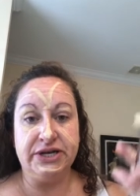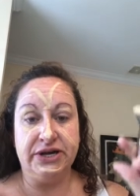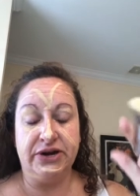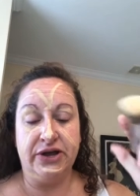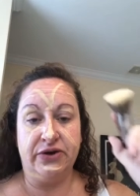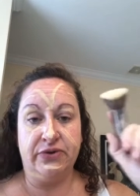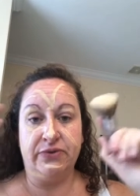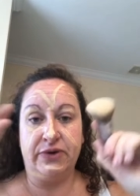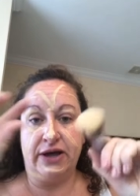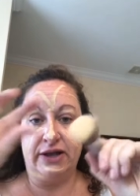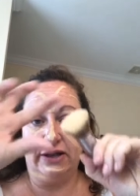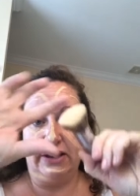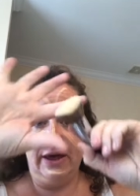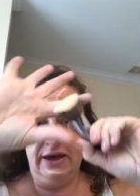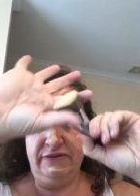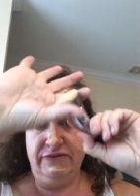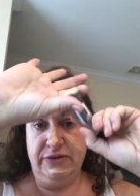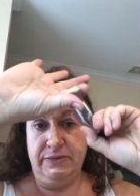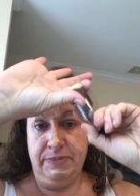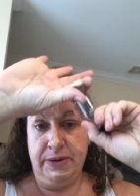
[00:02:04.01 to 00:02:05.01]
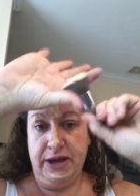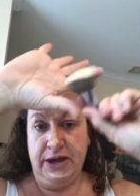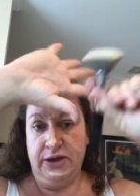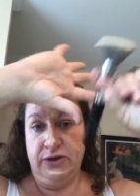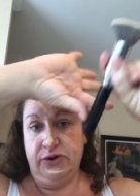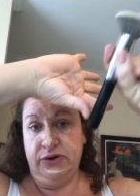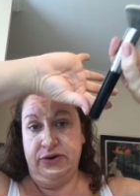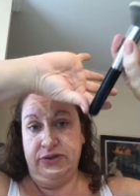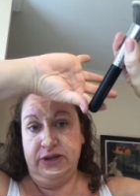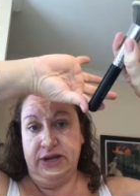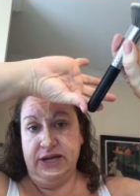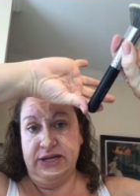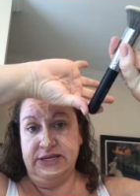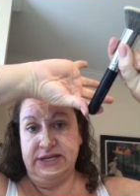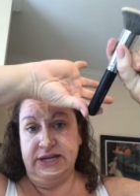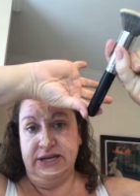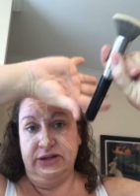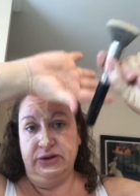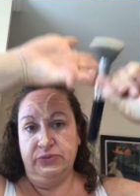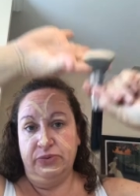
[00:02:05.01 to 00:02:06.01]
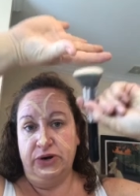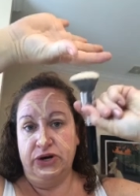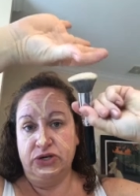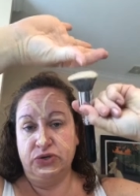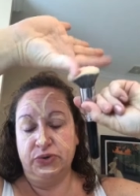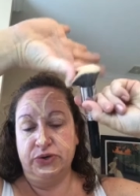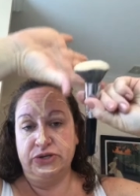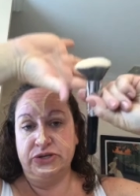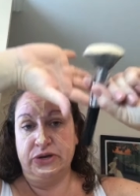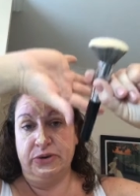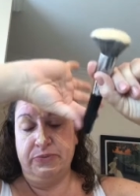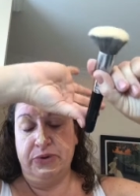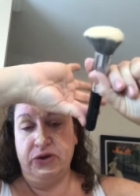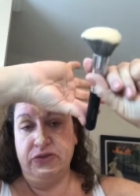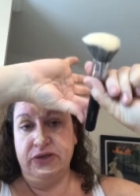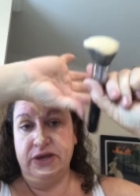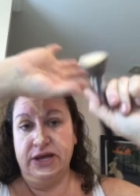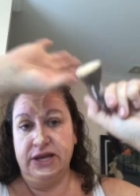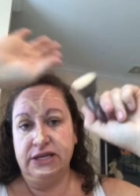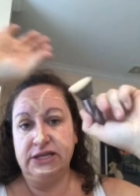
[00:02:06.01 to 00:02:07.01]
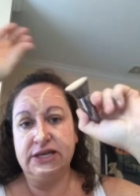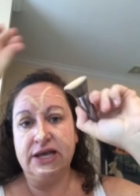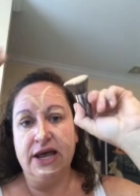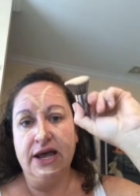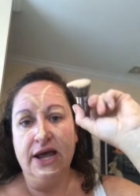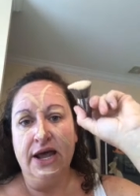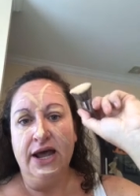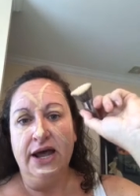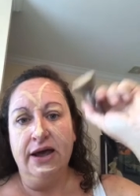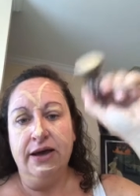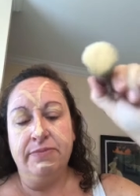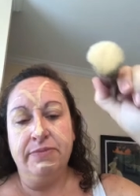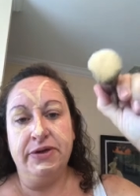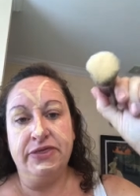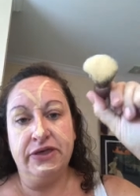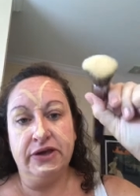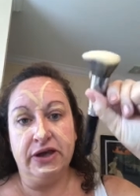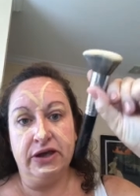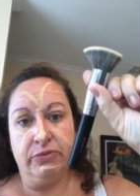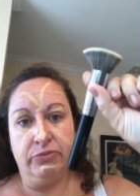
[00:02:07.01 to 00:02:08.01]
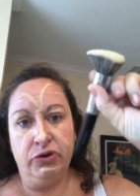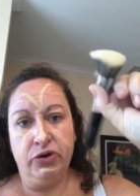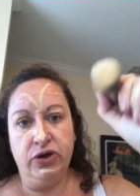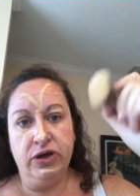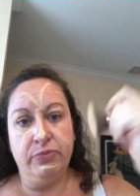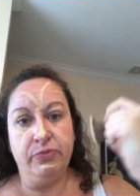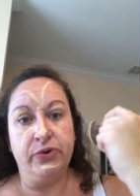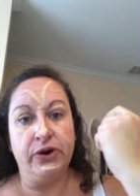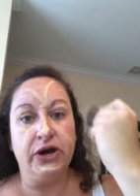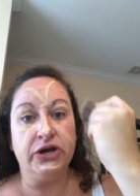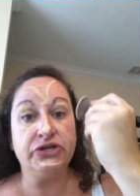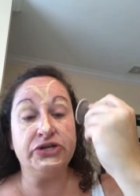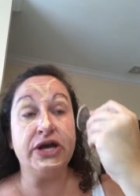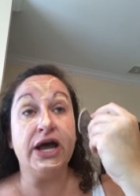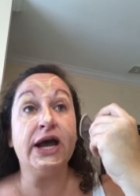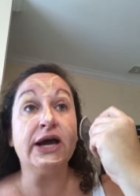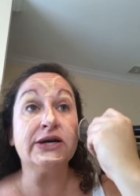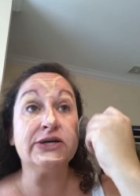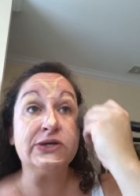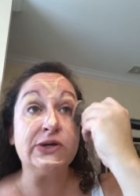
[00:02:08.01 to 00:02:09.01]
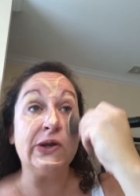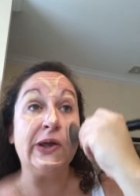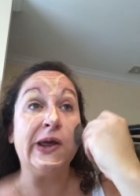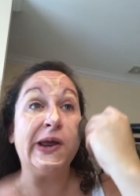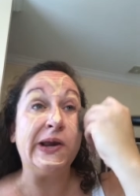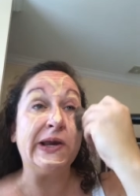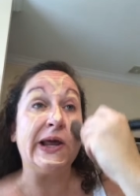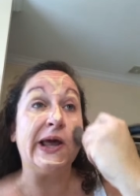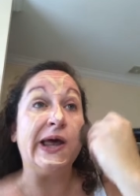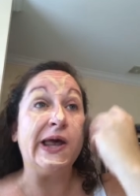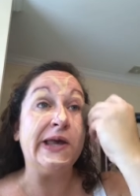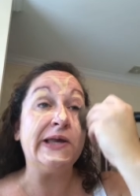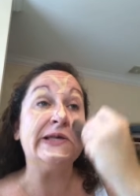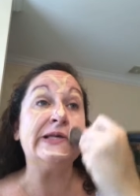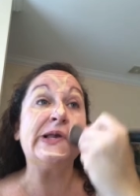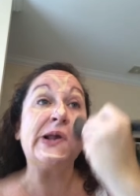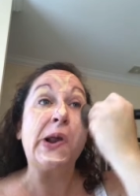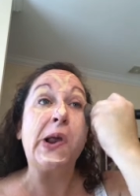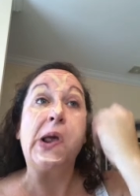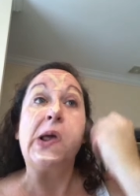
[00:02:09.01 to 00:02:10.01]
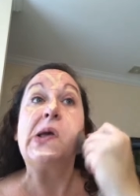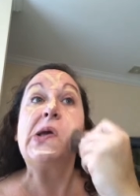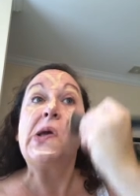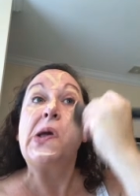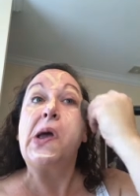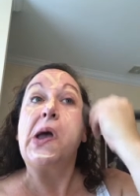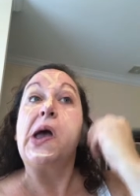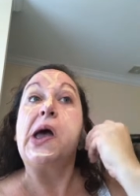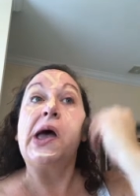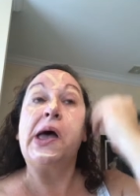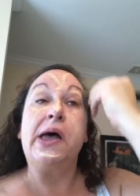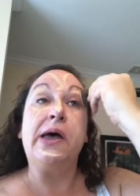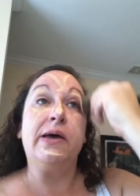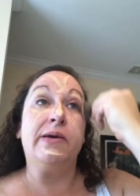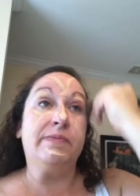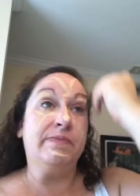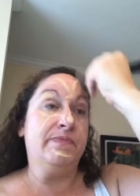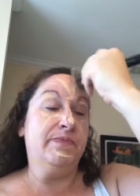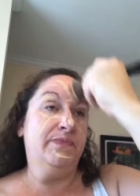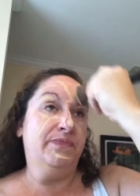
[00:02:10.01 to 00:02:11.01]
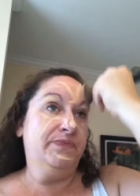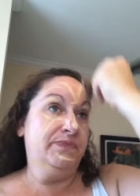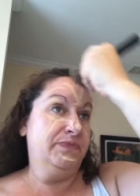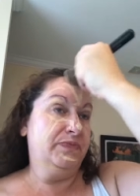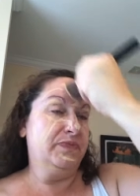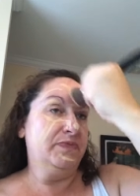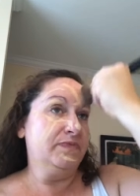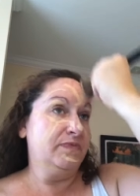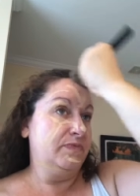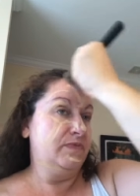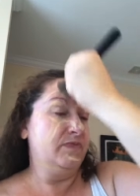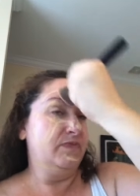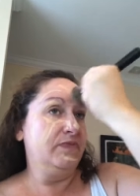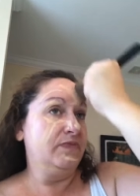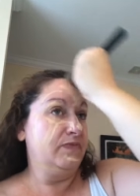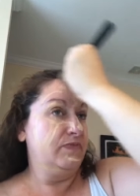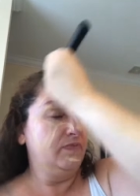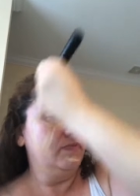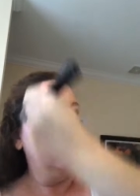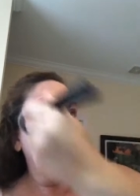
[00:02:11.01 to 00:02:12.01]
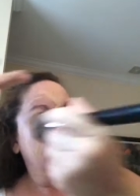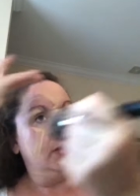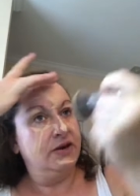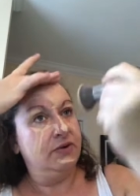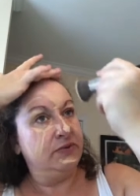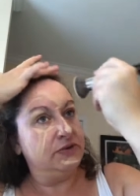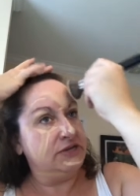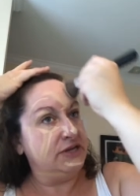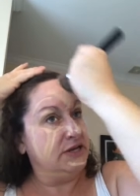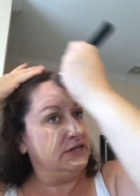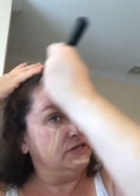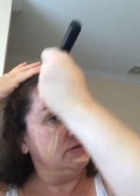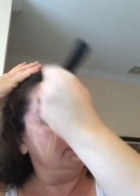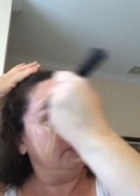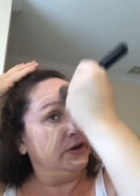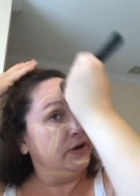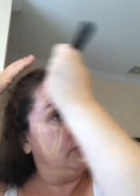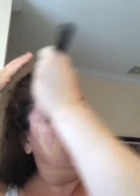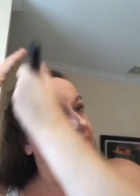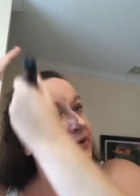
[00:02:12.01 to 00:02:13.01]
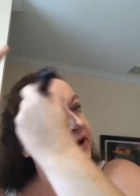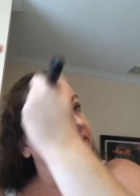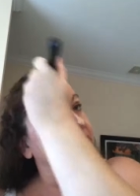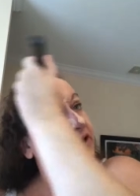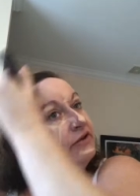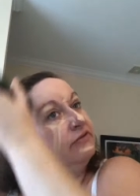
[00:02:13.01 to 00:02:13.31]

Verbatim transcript: You know, I love the powder and the concealer brush where it's on both ends, but the Kabuki brush actually does, um, I don't want to say spread it around.